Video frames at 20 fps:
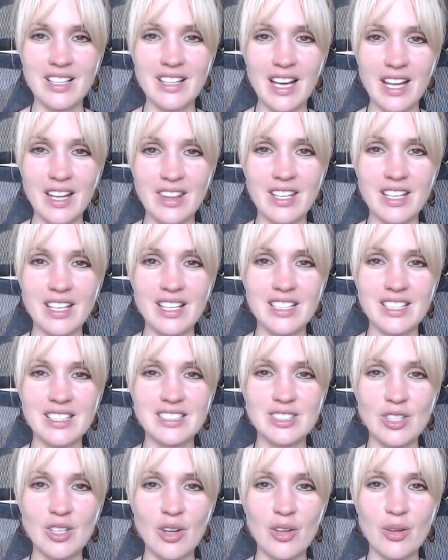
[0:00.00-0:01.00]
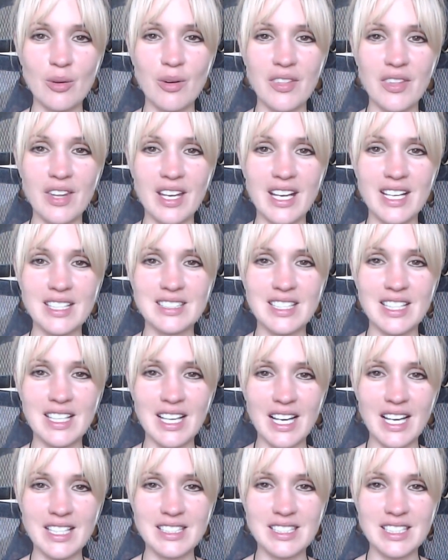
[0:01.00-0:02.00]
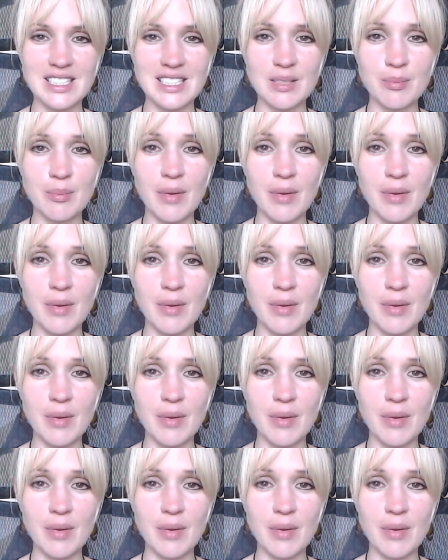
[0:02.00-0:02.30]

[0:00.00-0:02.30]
That thinker is not the one that gets enlightened.